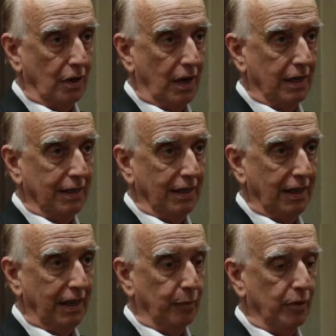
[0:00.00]
locking
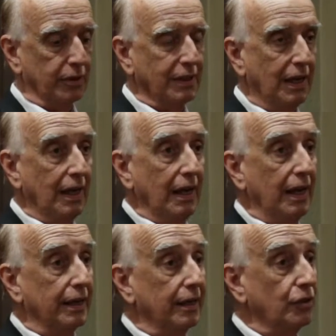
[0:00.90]
cables
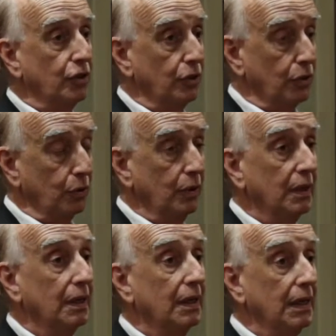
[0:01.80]
and undo
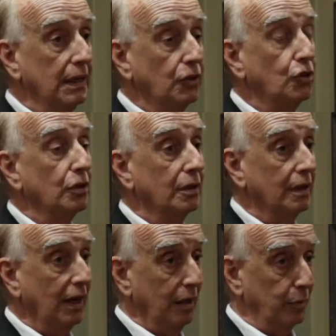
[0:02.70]
each
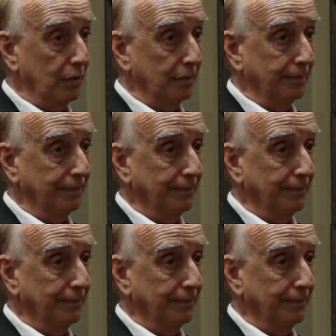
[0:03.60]
cable